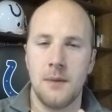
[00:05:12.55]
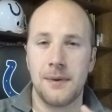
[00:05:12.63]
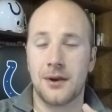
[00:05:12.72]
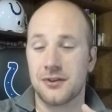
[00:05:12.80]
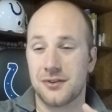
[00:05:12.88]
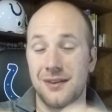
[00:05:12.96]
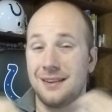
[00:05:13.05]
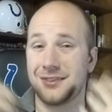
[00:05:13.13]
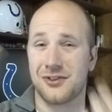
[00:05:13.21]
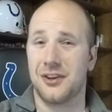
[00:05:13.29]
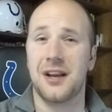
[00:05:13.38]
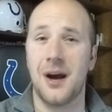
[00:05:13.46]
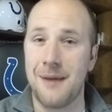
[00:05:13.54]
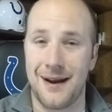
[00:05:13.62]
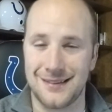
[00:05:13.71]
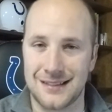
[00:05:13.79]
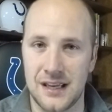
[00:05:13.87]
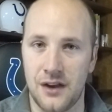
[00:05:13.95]
because they're not just going to come
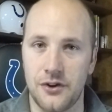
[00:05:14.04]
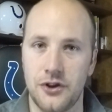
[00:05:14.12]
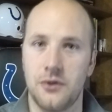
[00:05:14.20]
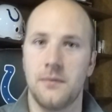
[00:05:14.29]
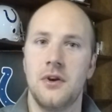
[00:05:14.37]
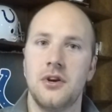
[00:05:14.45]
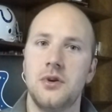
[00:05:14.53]
out and tell you.